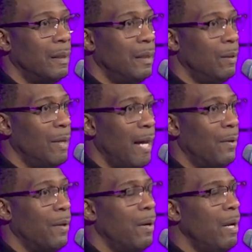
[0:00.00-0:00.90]
No
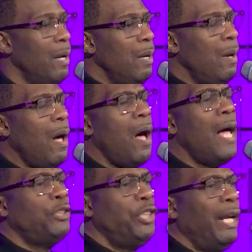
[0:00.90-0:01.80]
louder.
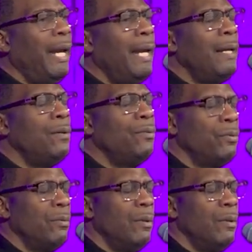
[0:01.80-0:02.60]
Oh Jesus,